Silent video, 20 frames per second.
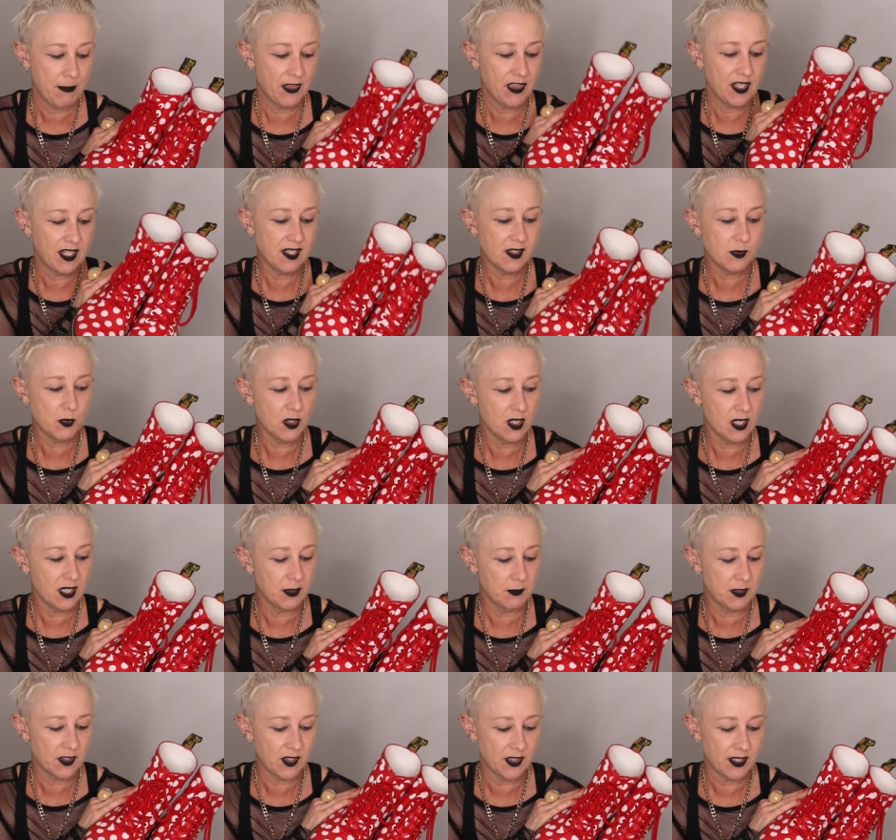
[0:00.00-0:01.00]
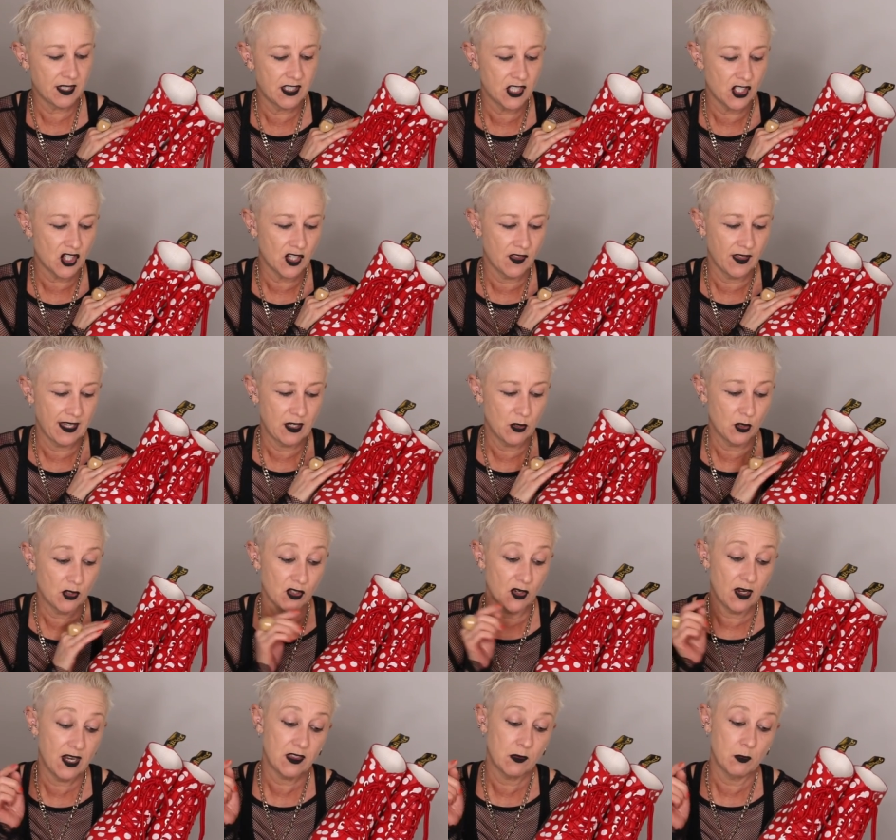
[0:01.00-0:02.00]
But these were limited edition. They
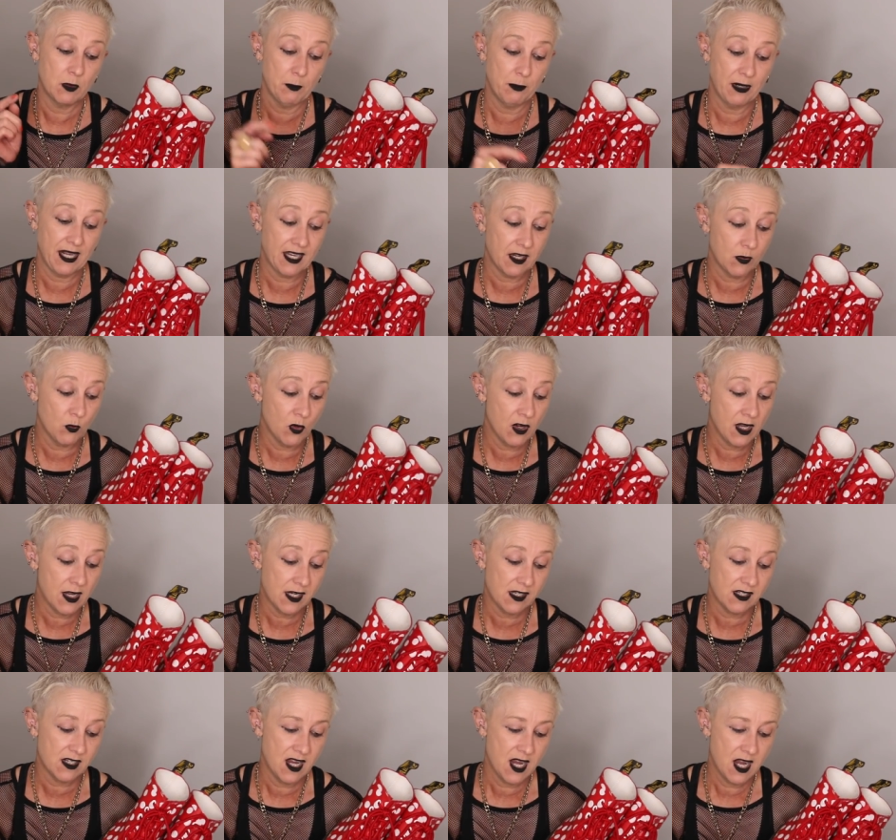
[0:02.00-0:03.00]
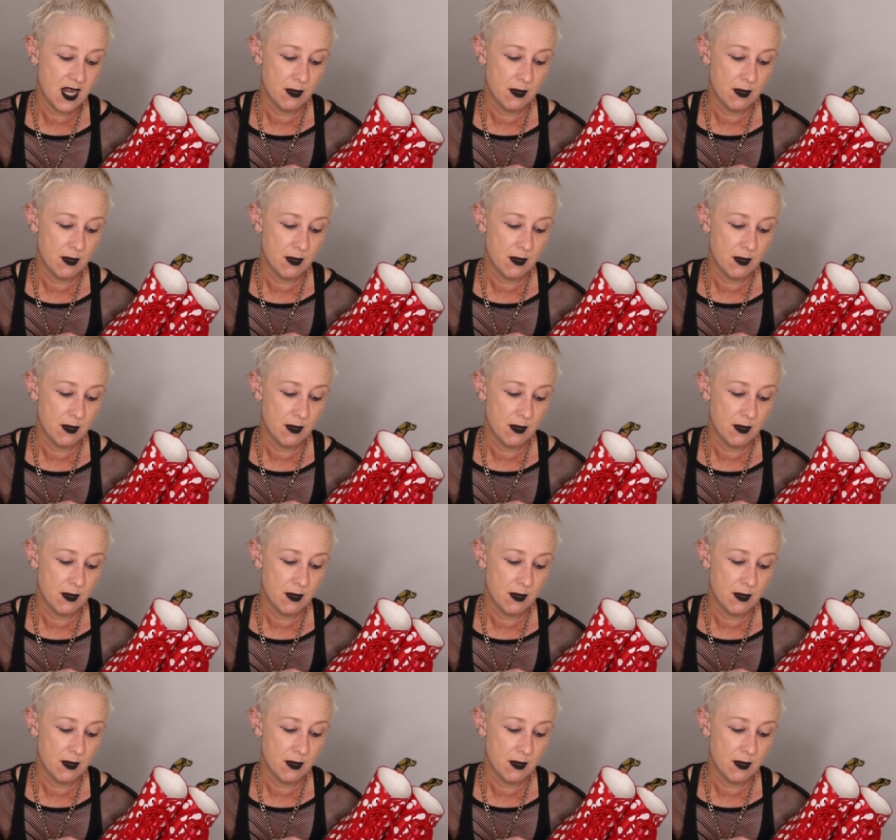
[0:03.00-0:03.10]
also had them in black and white.